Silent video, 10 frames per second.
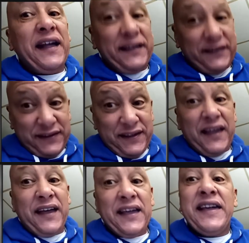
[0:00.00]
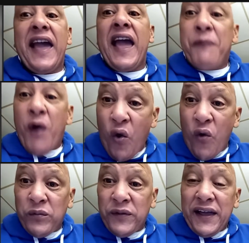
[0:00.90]
Yeah, he came
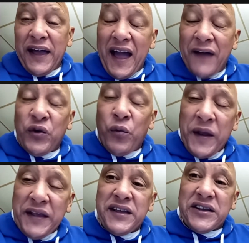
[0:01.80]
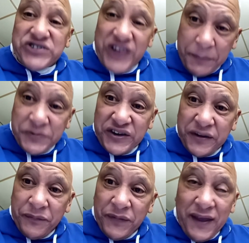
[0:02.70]
home after winning that championship,
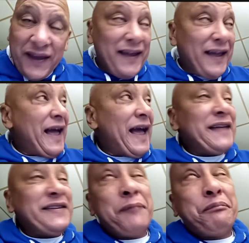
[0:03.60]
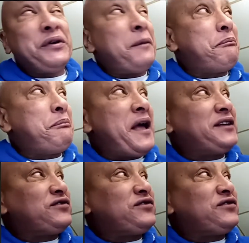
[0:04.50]
and they put a big